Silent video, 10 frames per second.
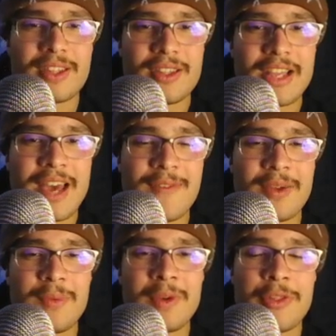
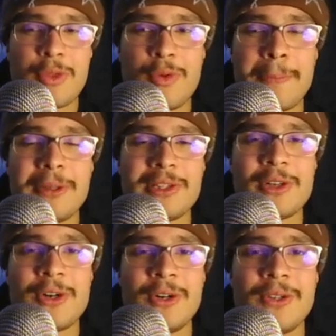having not throwing
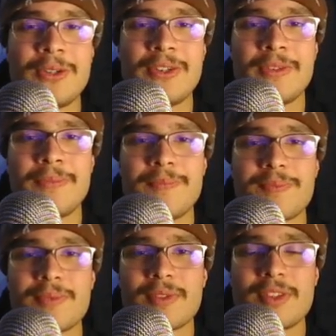Bilal or
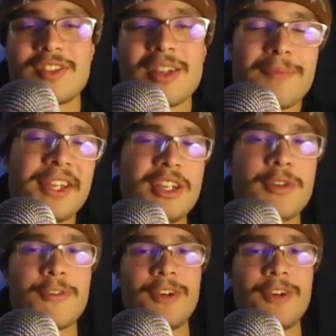something different